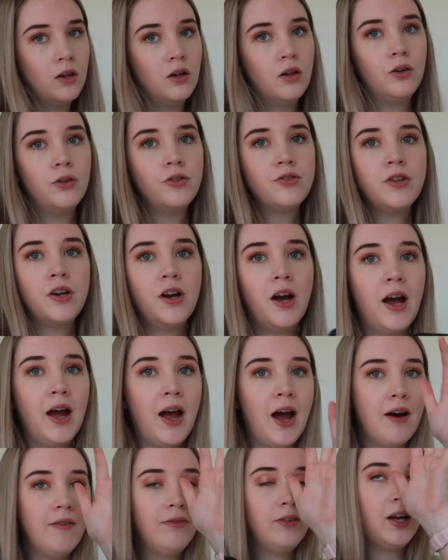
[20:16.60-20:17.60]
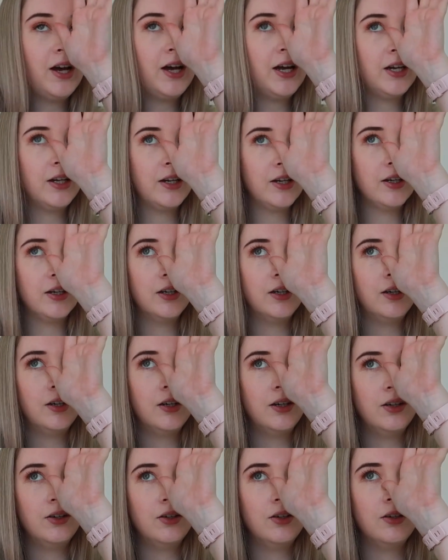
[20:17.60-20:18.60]
Also, I have like
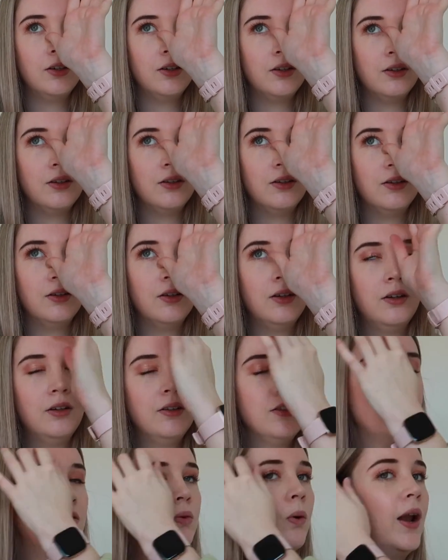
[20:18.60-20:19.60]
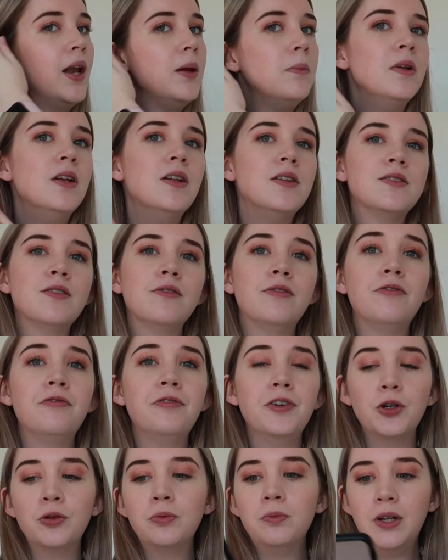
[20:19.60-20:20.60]
20 minutes of
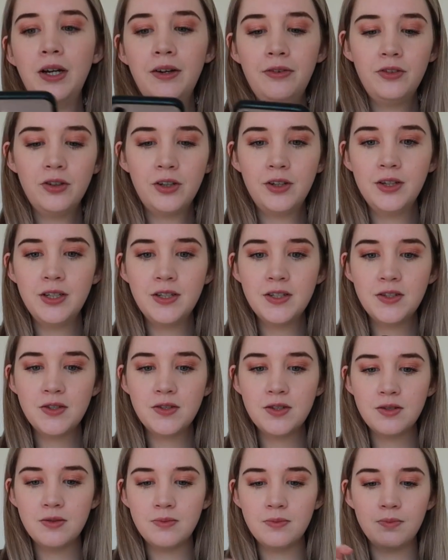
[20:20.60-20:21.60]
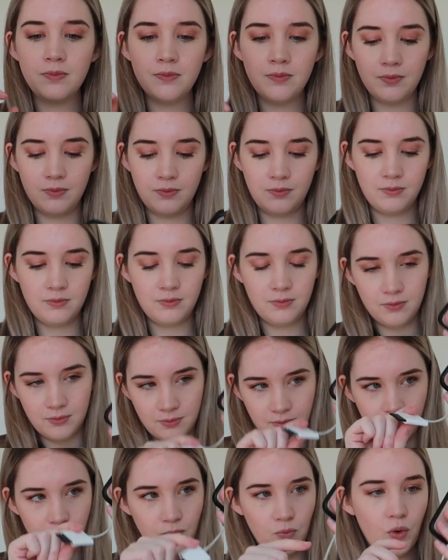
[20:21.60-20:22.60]
film left on this
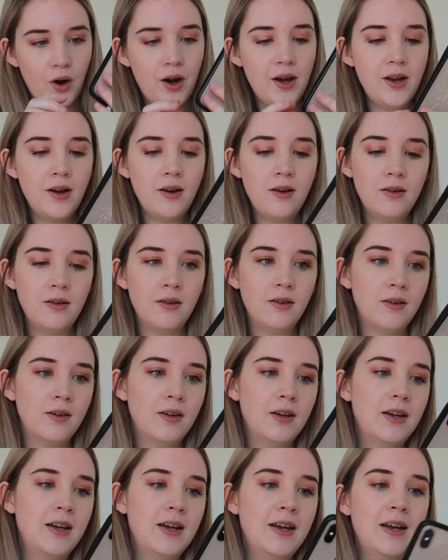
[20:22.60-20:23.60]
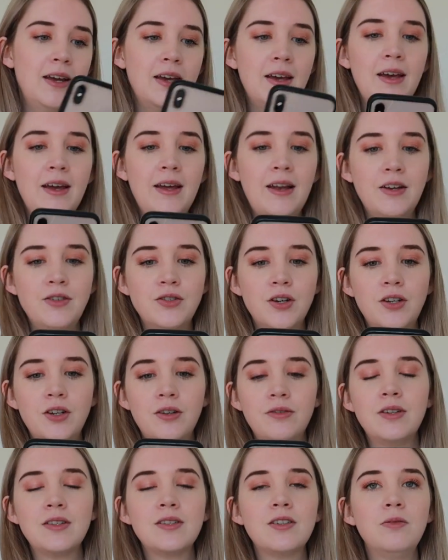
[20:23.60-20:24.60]
one and I don't
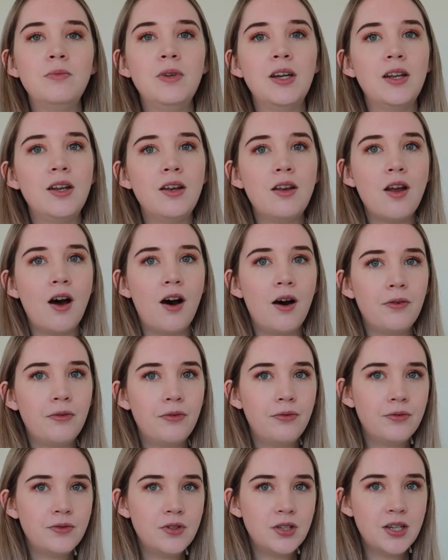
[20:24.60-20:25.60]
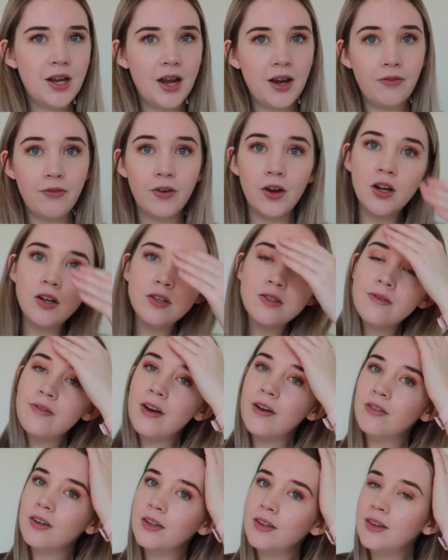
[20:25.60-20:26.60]
know if that's going to be enough to take photos of
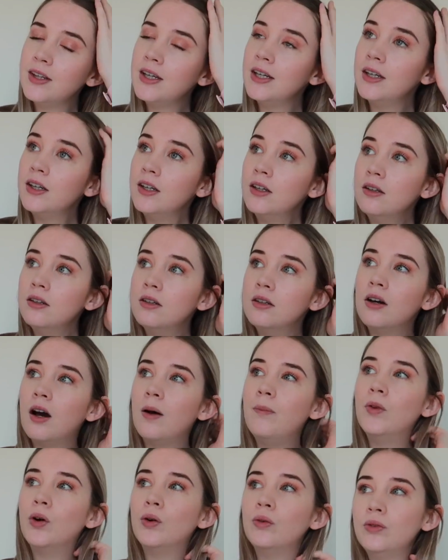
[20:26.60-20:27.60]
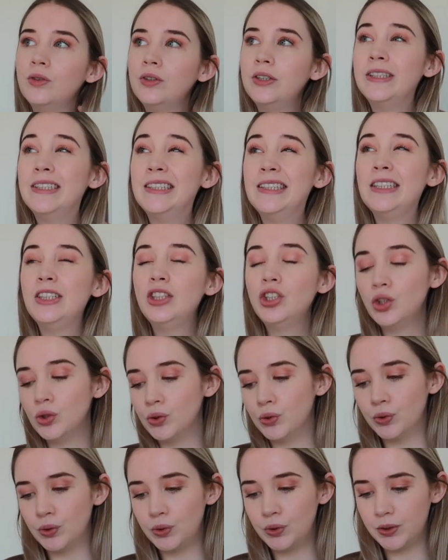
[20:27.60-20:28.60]
everything. I'm not really
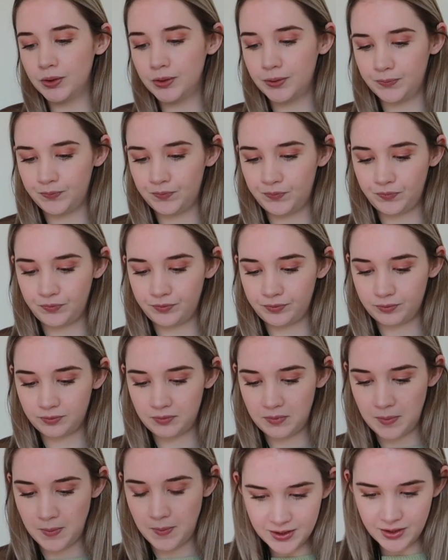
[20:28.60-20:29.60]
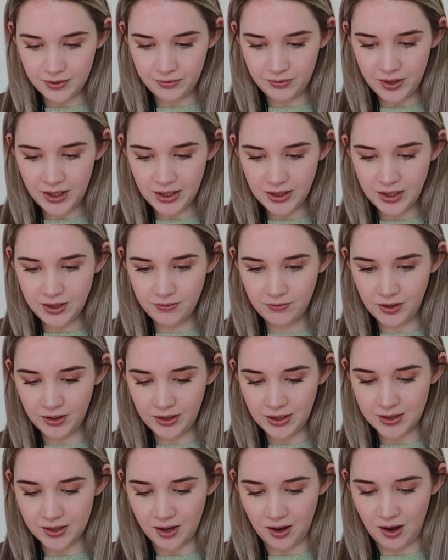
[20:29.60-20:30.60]
sure. I still feel like they're
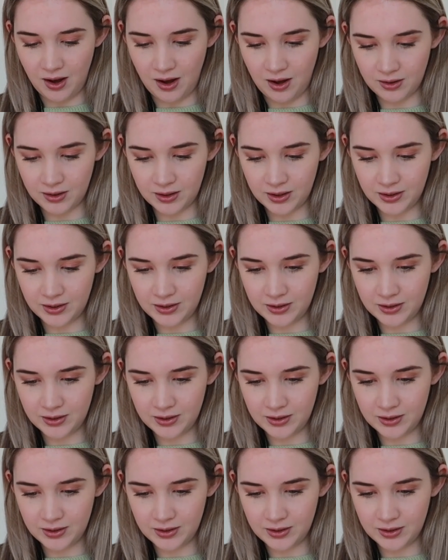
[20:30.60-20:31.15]
really dark.